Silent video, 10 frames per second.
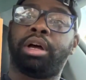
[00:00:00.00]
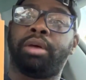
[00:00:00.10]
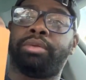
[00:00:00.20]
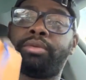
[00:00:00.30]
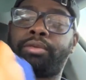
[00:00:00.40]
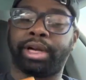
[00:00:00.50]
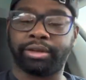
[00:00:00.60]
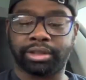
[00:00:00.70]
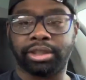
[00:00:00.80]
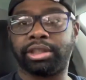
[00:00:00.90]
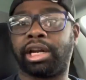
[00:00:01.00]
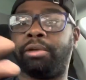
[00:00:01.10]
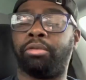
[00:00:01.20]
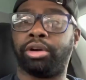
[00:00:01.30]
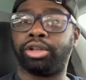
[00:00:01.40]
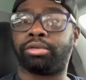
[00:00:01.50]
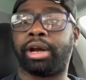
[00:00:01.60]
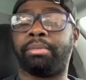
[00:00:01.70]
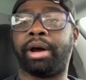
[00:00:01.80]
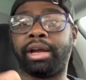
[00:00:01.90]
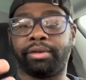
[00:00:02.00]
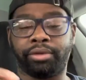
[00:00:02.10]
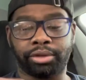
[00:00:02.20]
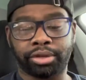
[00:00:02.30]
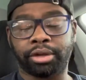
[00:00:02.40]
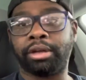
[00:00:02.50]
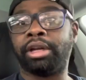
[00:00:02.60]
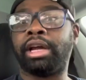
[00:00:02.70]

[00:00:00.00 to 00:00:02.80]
of some fragrances that I wanted to try to buy in the future.